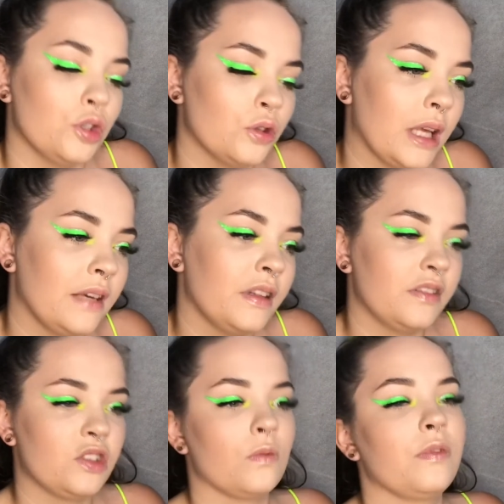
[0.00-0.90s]
Like if it's
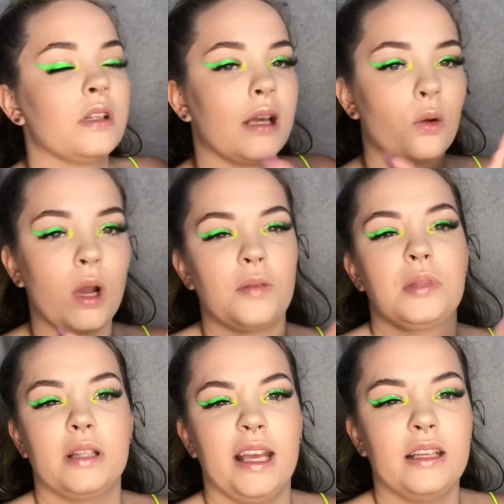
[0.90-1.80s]
something like quite
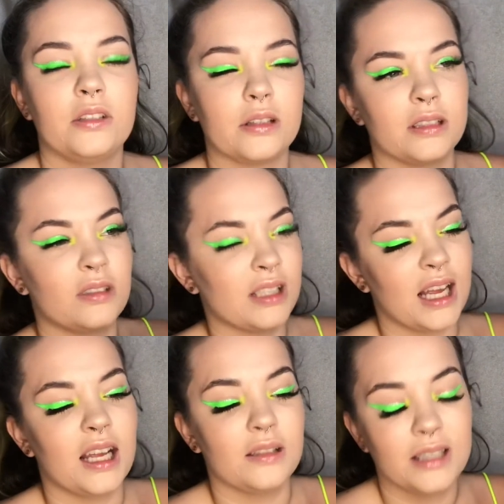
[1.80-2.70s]
plain, you think, can
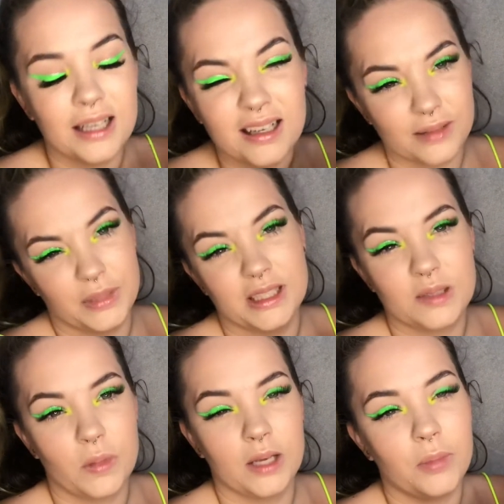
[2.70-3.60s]
I be
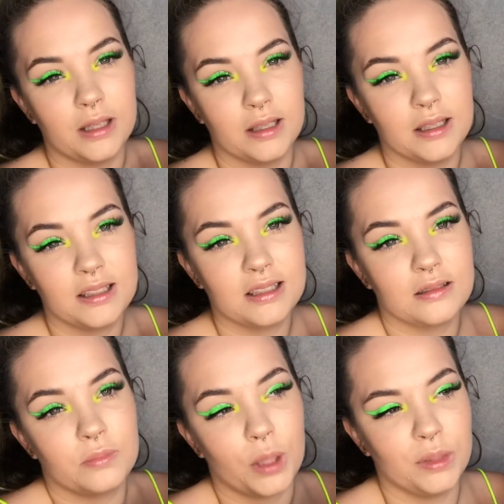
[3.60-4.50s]
inspired by this?
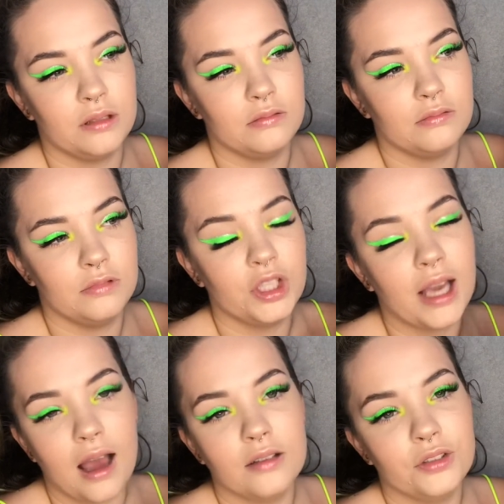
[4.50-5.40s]
I mean, you
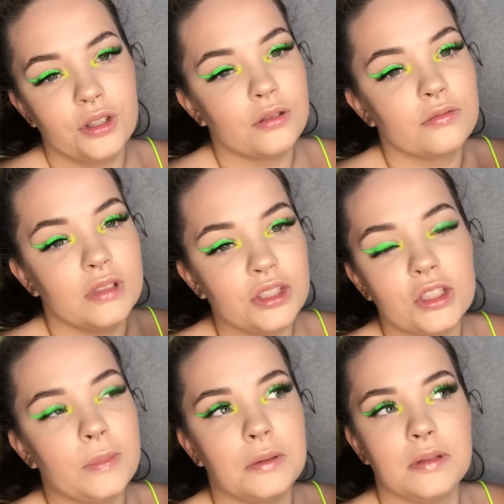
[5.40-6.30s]
can literally
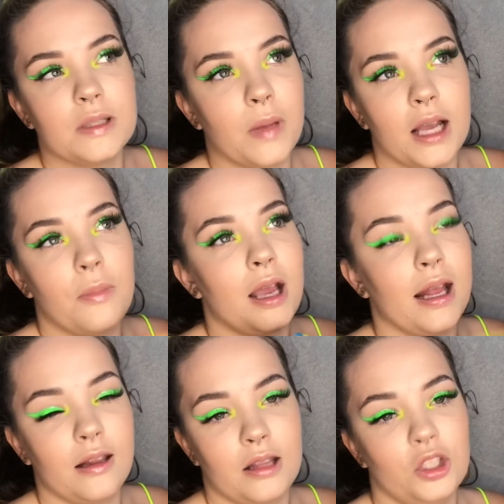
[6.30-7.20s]
be inspired by
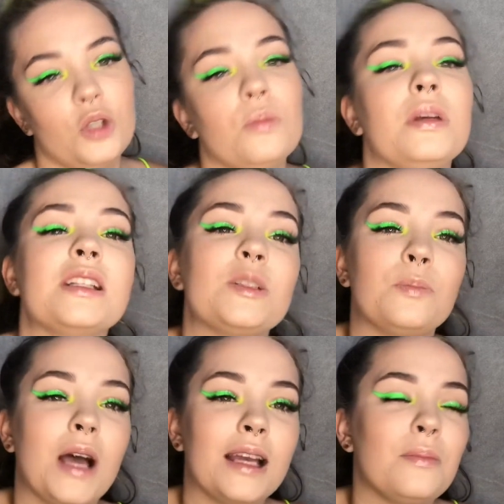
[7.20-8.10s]
anything. You can be
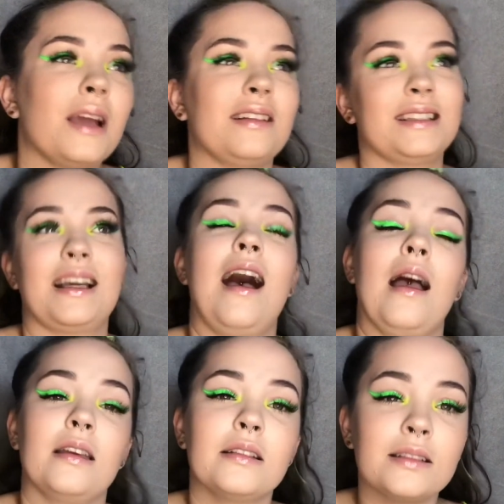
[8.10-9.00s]
inspired by the sky,
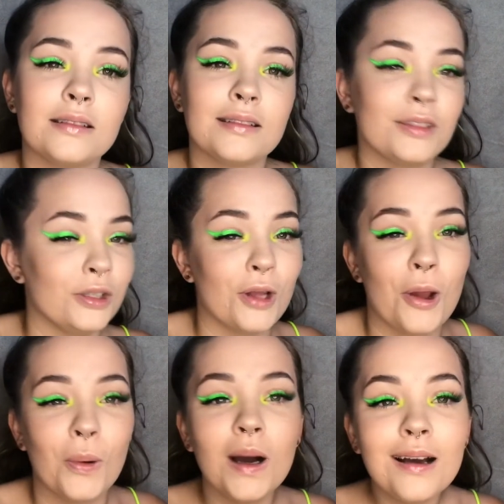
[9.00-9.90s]
you know,
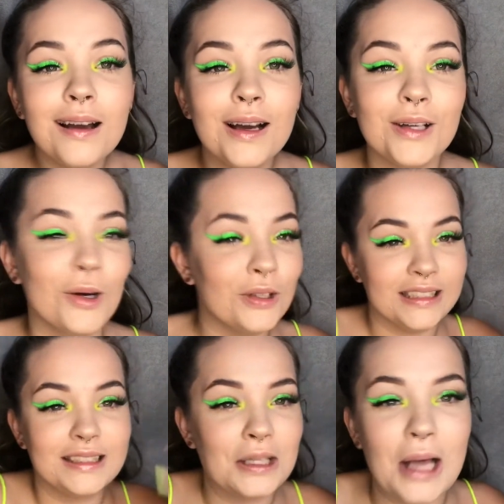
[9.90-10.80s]
all these
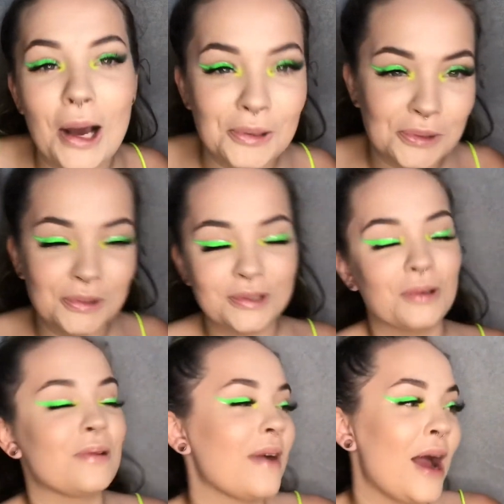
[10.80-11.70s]
cloud looks going
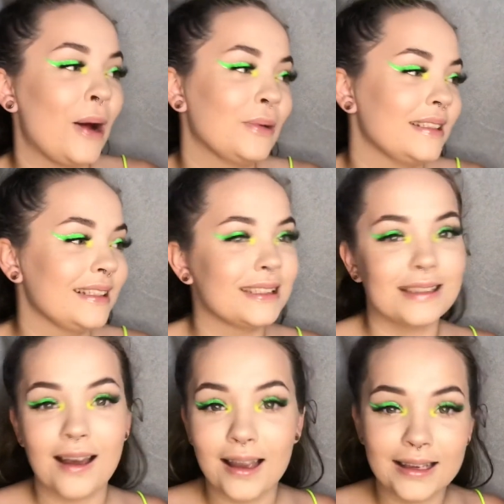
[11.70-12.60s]
around. It's
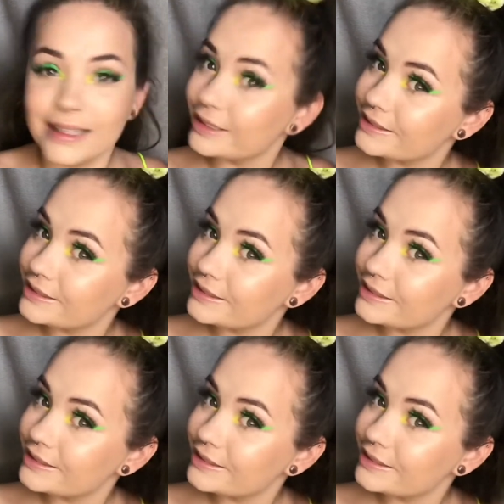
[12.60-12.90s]
like,